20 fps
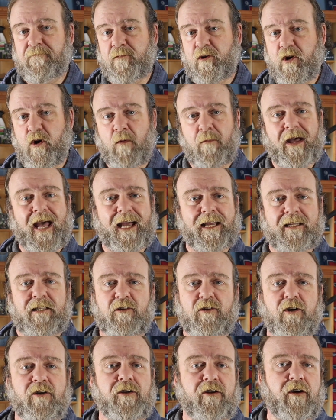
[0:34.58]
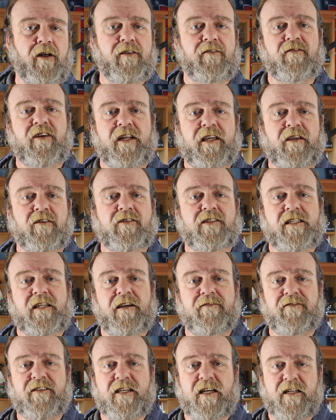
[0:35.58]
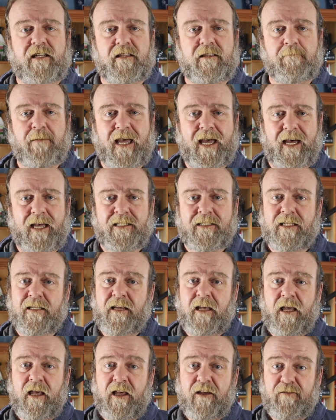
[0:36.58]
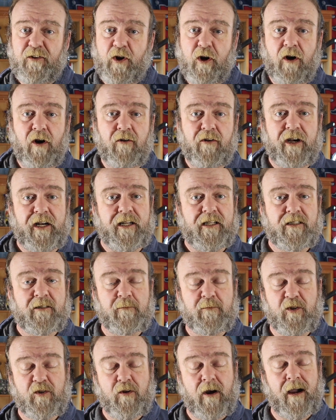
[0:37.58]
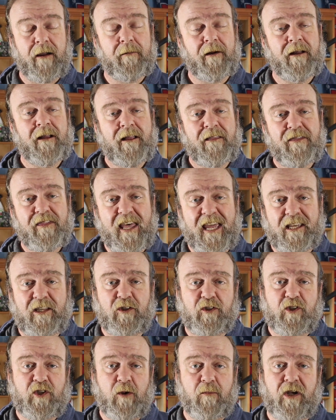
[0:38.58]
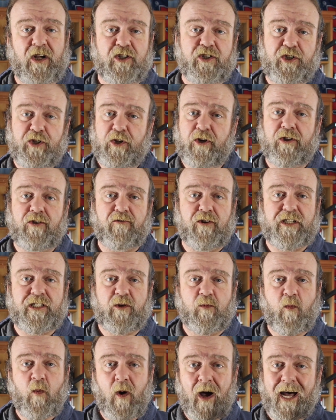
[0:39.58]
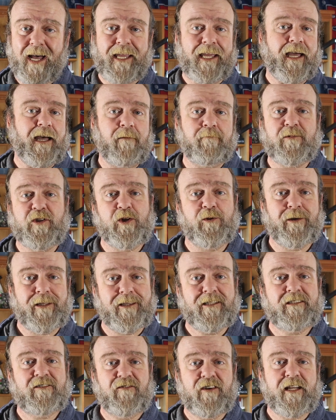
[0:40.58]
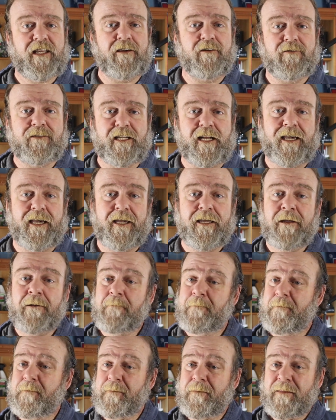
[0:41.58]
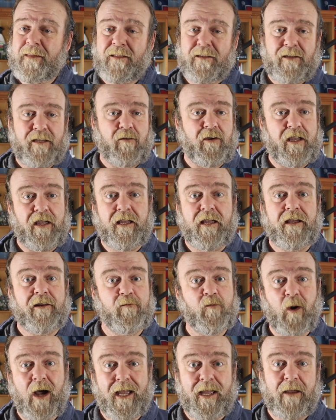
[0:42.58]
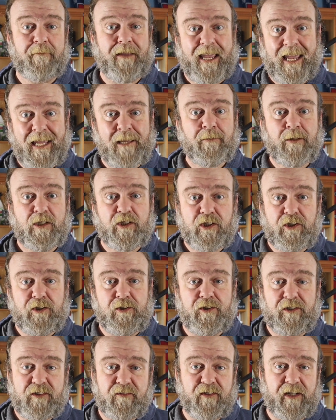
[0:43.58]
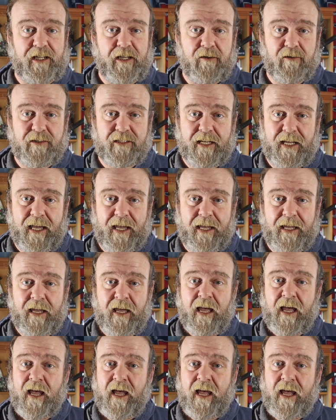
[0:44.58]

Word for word: go back and look at all the videos that I've done in the past. If you're already a subscriber, thank you so much. You're the reason why I'm doing this video today and why I'm able to do this video today.